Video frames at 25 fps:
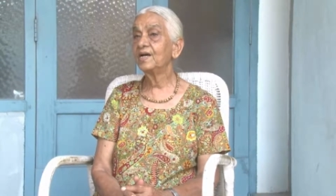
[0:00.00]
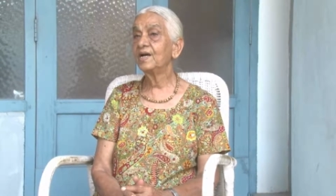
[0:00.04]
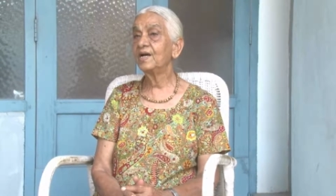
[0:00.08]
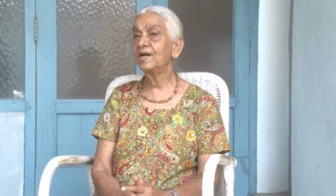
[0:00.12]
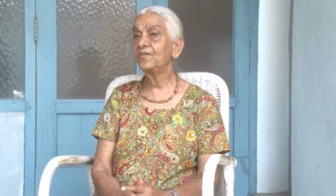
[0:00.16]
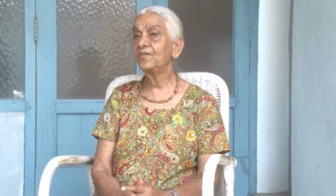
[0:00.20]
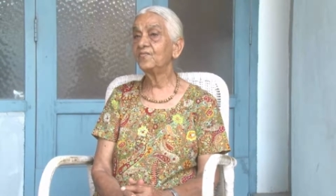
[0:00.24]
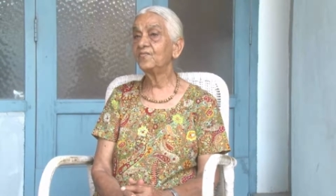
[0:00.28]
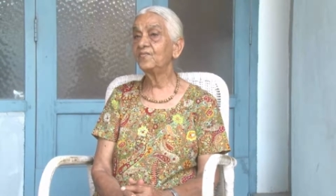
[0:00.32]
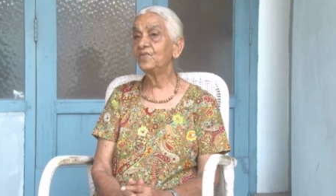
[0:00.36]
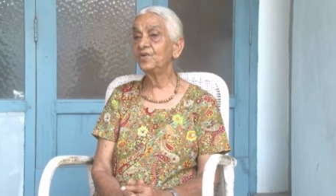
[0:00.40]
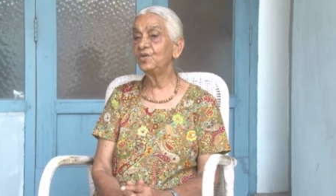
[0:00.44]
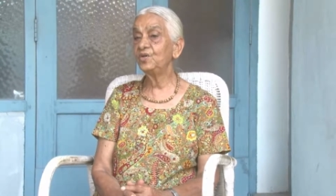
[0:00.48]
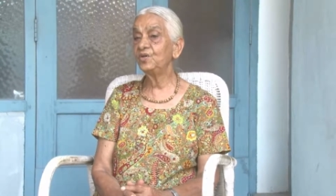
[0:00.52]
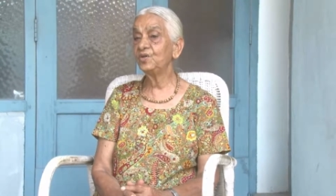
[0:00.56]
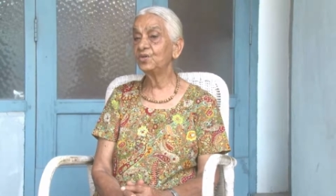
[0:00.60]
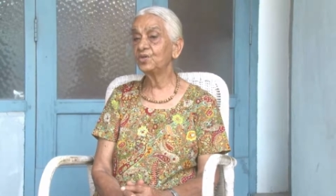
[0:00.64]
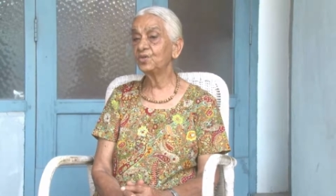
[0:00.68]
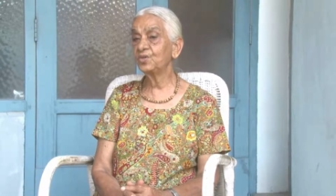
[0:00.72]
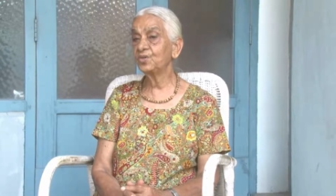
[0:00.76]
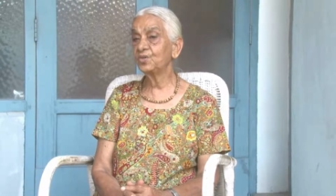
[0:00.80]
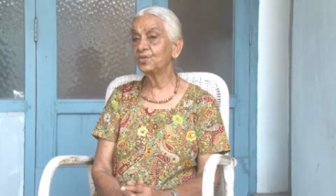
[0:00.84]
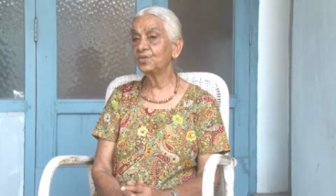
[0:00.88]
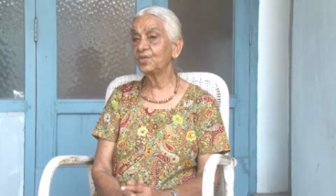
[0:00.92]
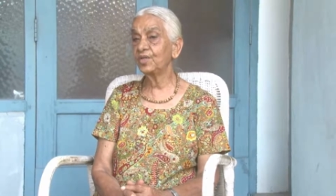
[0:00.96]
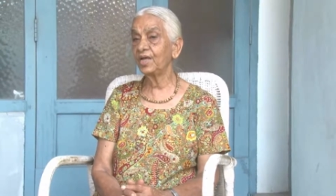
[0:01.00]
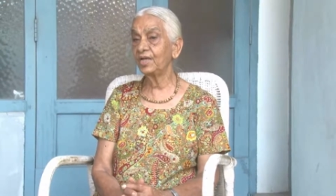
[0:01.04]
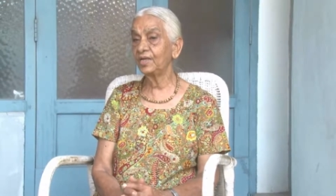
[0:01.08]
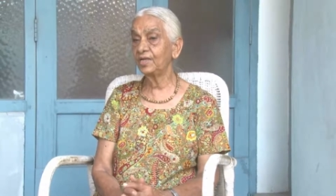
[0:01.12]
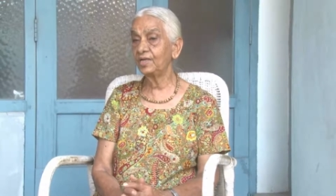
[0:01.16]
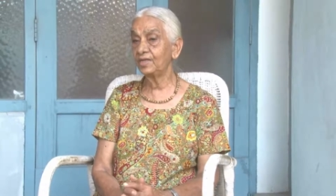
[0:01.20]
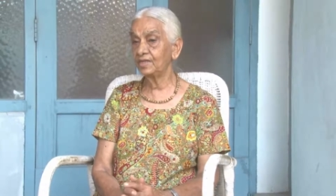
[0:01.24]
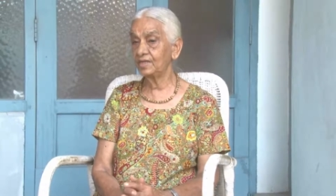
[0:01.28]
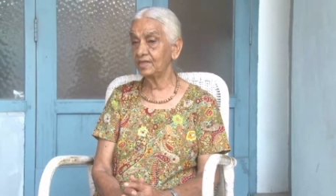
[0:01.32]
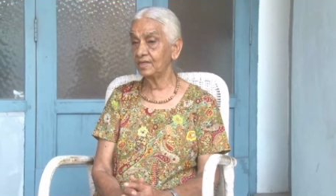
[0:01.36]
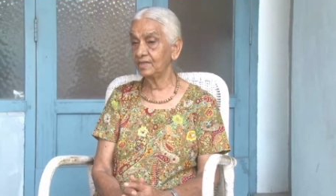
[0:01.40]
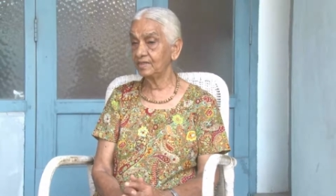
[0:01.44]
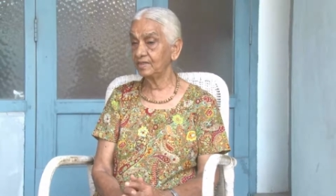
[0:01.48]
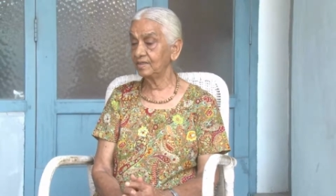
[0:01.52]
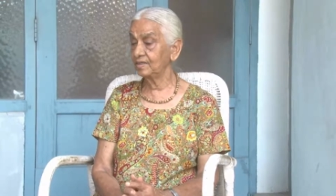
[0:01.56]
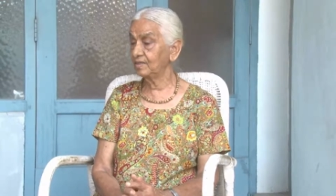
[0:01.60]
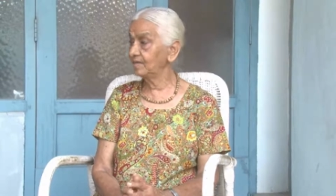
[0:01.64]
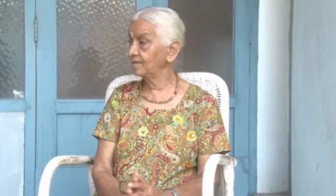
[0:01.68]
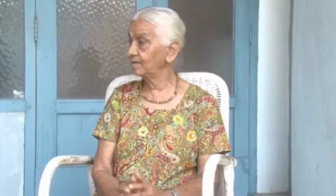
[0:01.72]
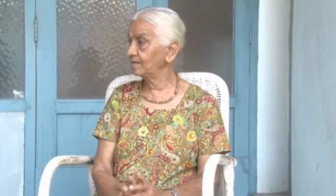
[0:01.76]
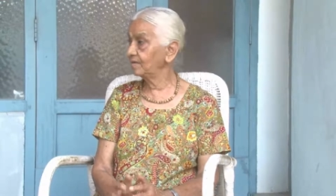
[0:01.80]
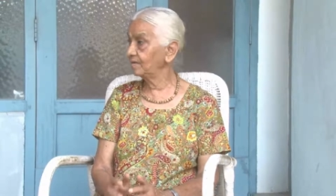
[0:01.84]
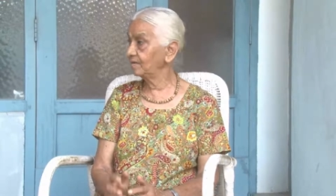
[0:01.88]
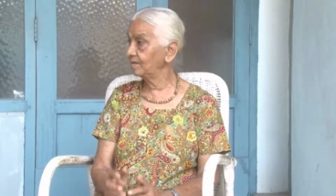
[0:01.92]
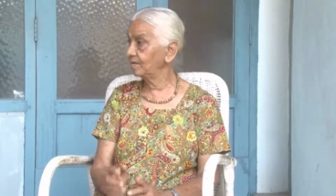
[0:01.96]
and we used to then
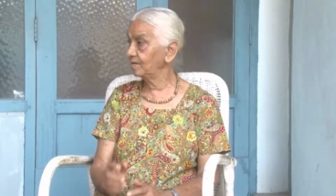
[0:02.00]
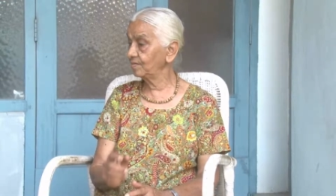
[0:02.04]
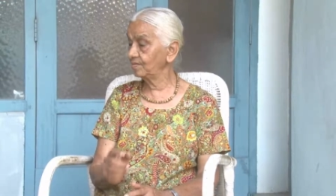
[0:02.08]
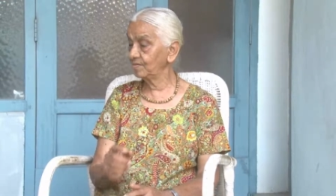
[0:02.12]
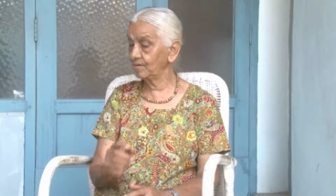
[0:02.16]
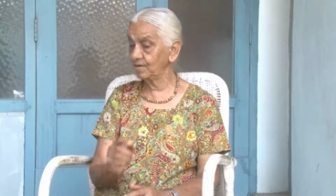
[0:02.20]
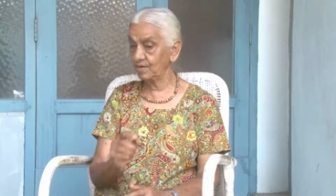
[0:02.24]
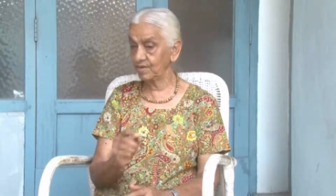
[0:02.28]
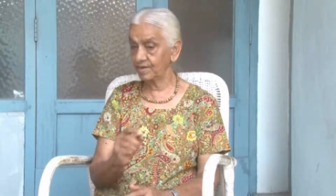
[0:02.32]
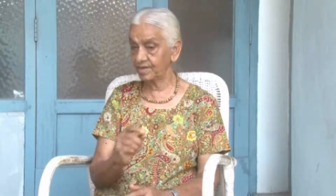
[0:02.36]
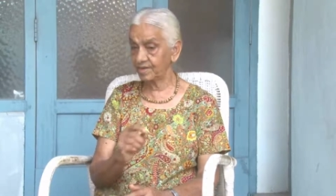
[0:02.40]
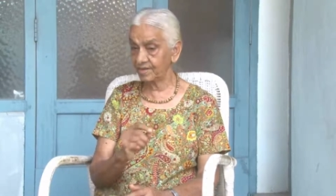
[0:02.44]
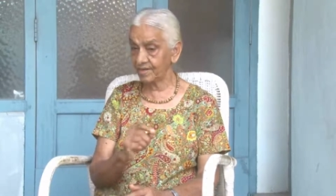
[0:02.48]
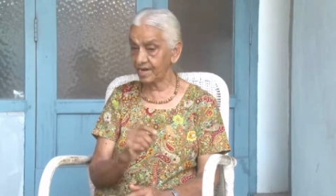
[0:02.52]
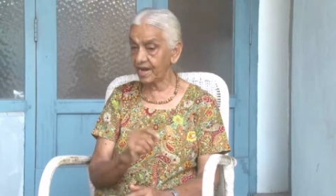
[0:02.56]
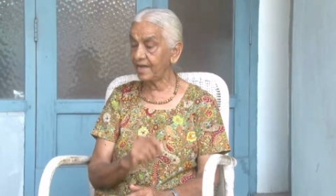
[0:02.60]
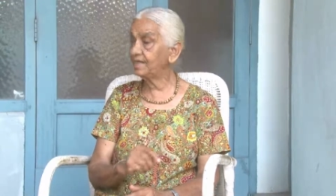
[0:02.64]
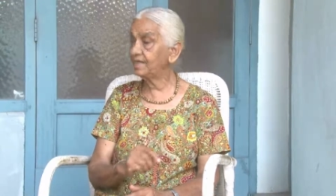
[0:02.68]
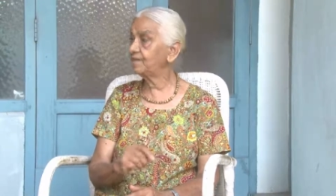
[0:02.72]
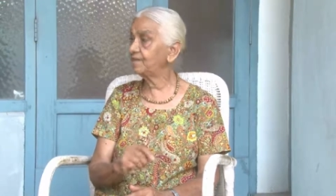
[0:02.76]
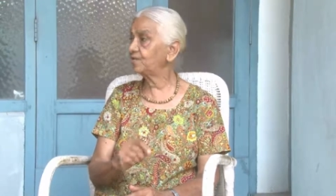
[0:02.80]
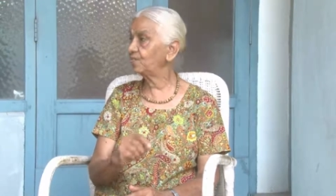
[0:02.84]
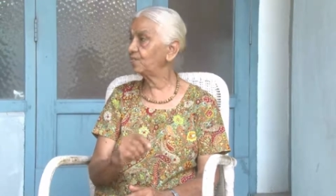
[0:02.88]
write